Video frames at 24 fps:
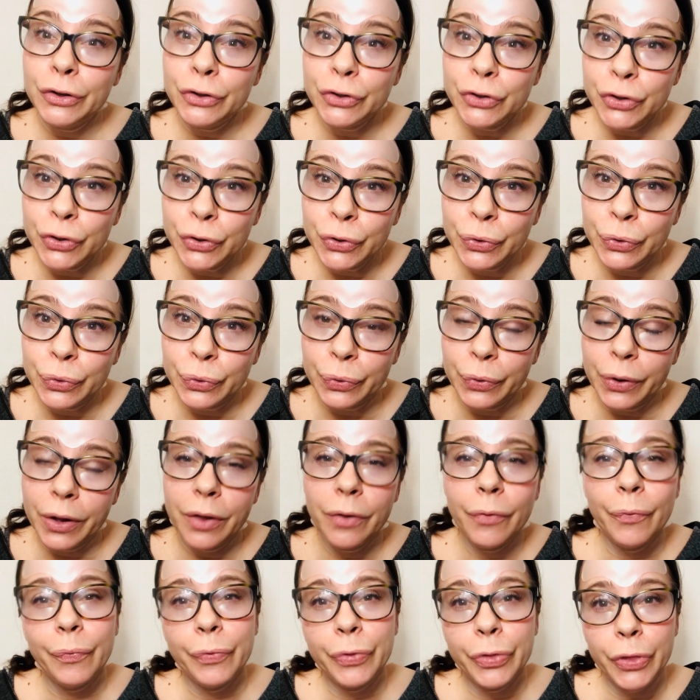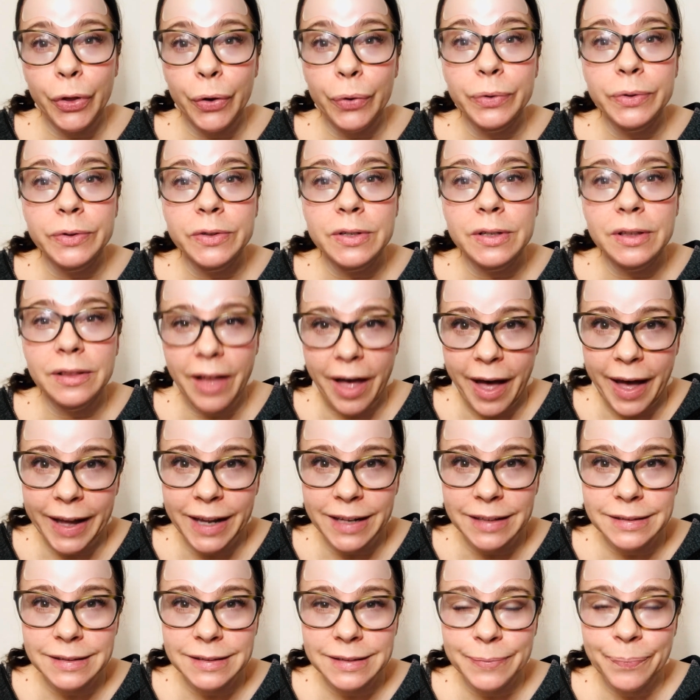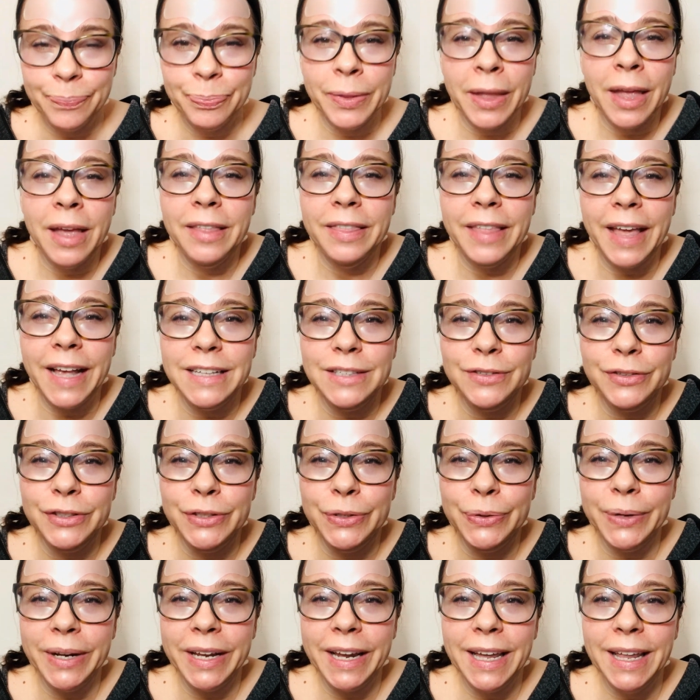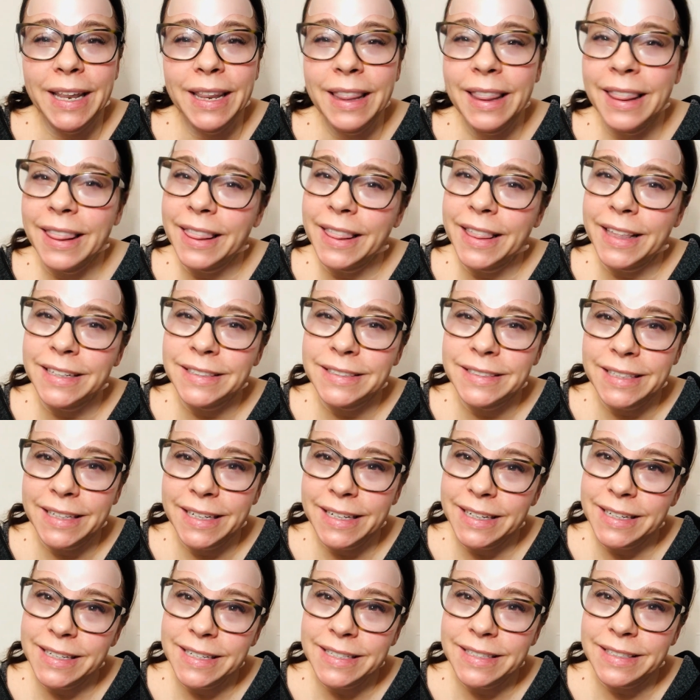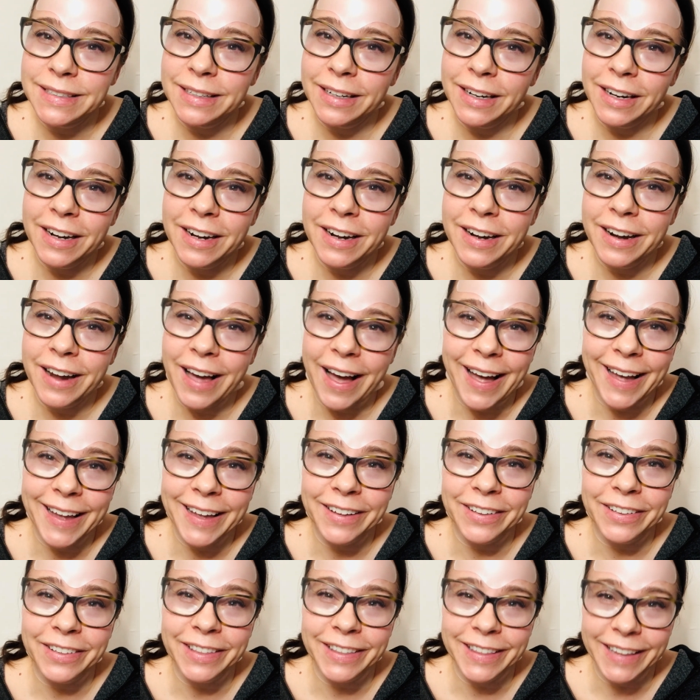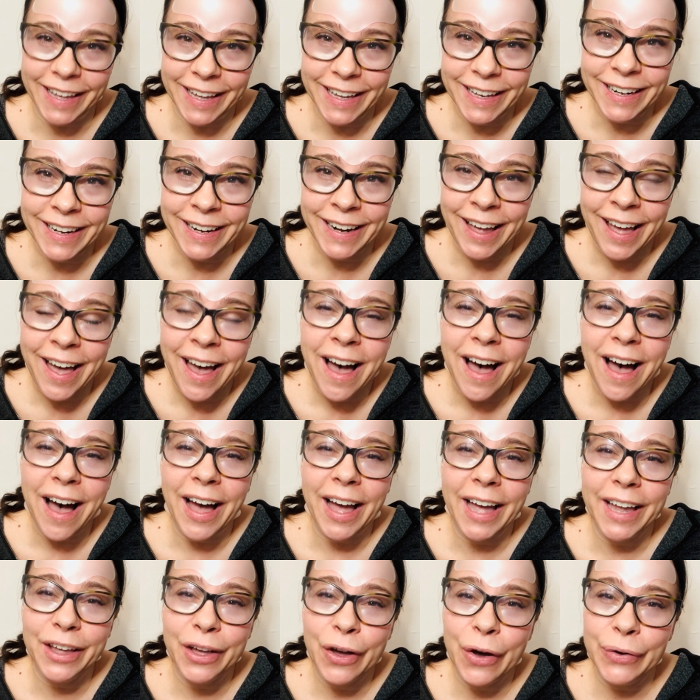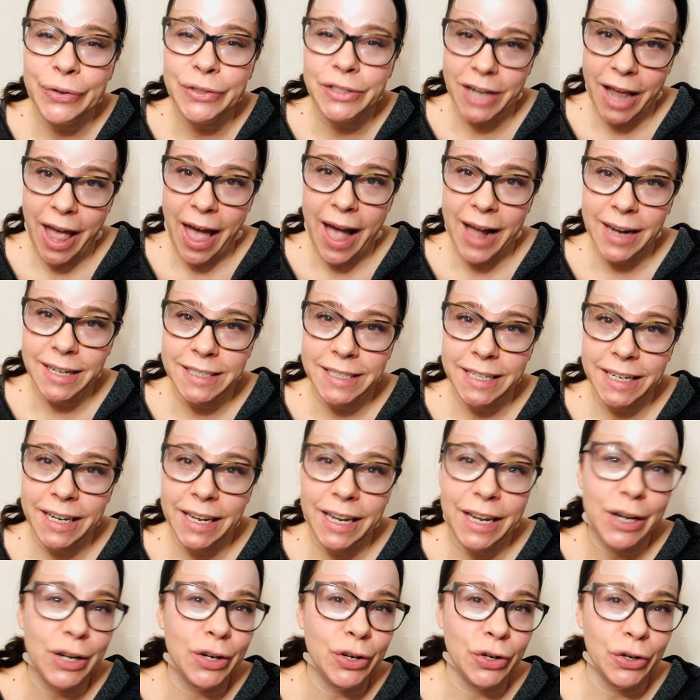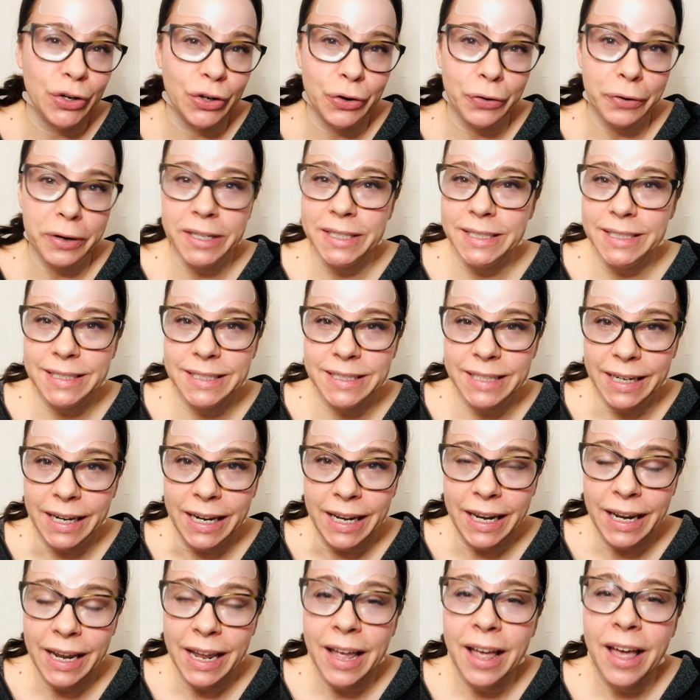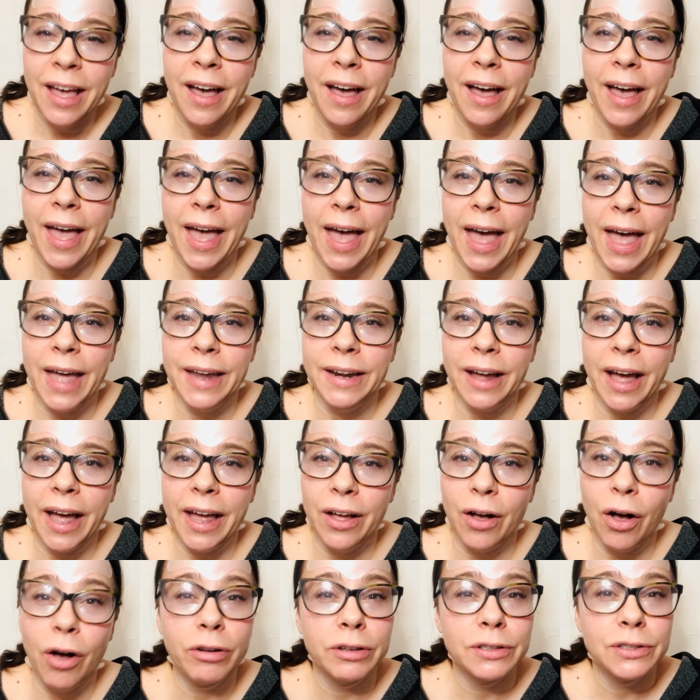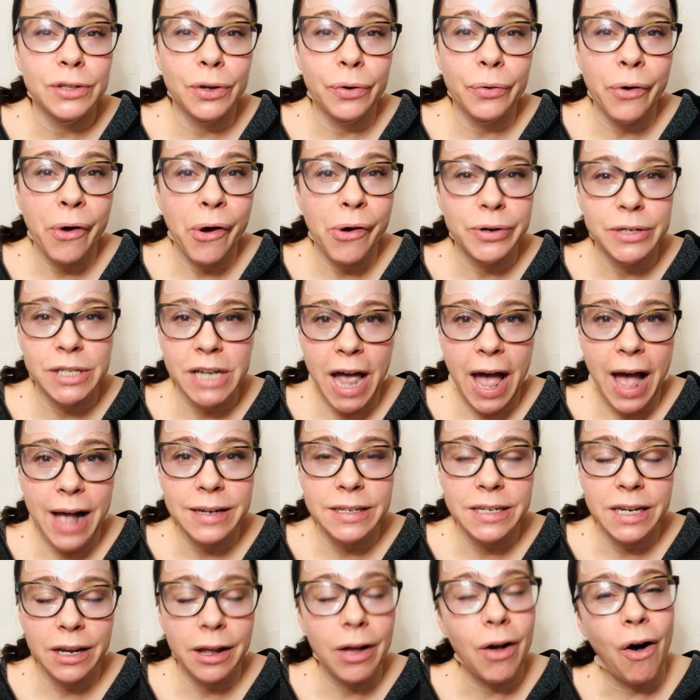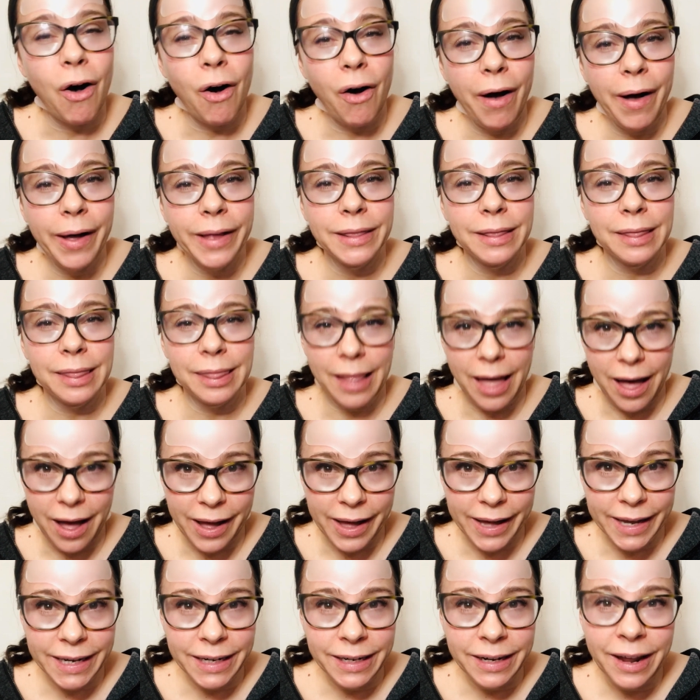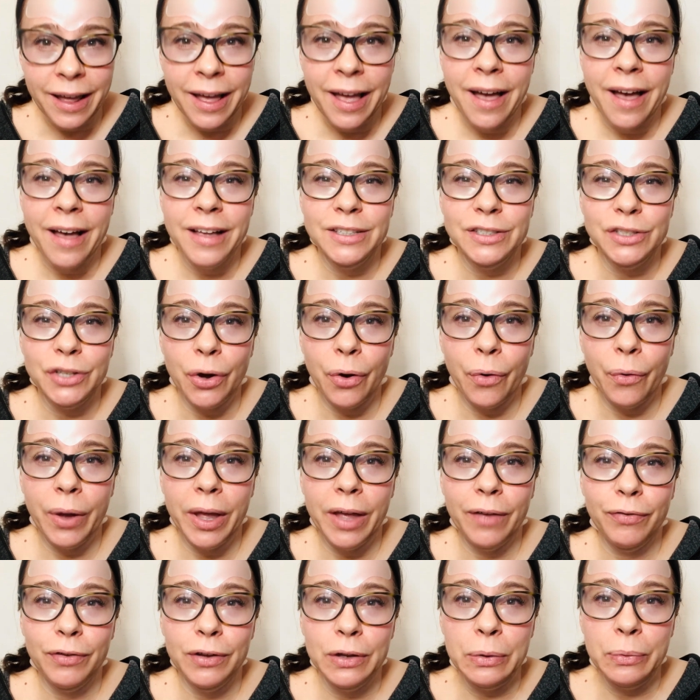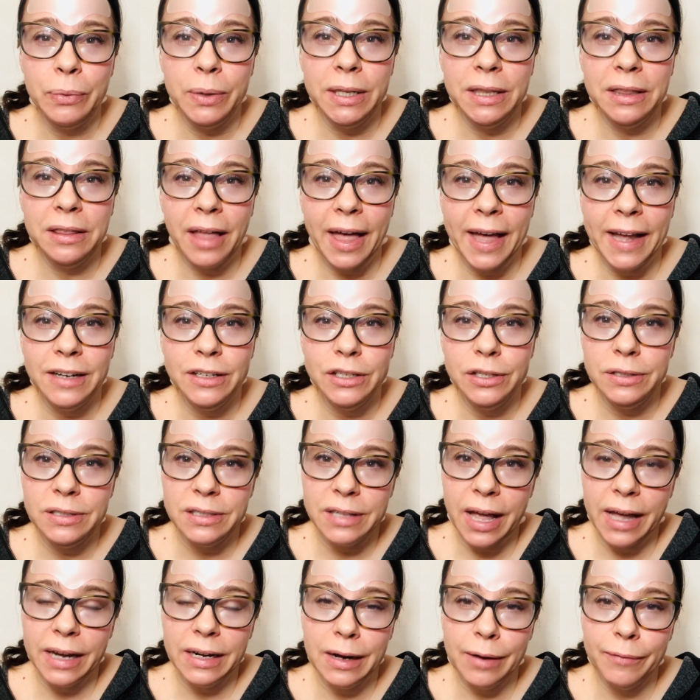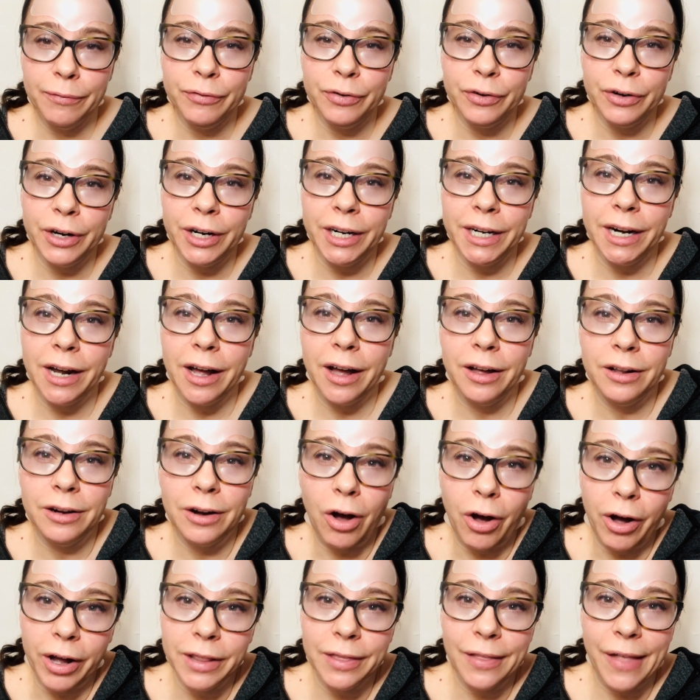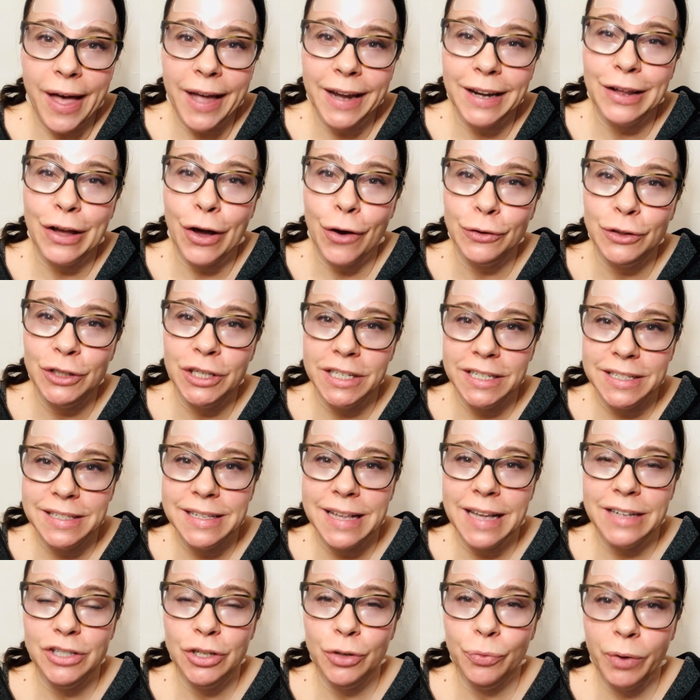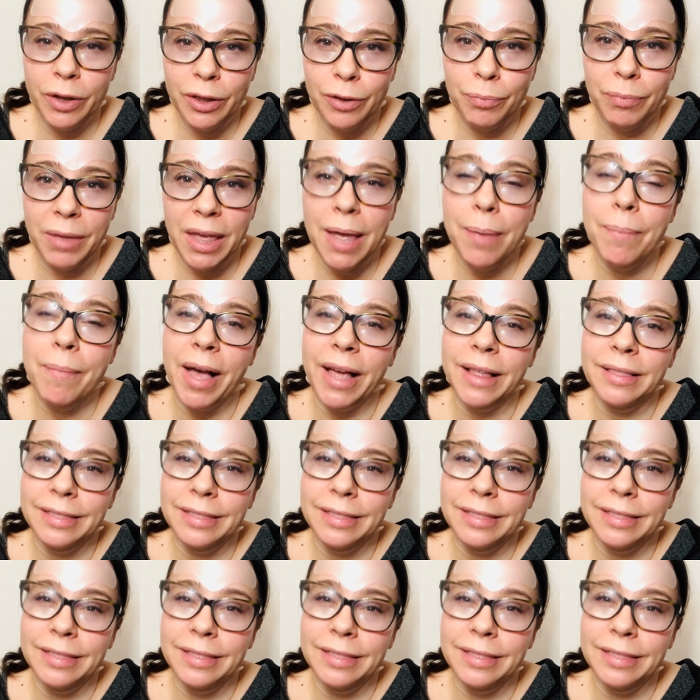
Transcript: to those lines. Thanks for tuning in. This is NYLE LYNN. I coach acting in New York City, and I also coach acting online. So if you would like to sign up for an online coaching session with me, my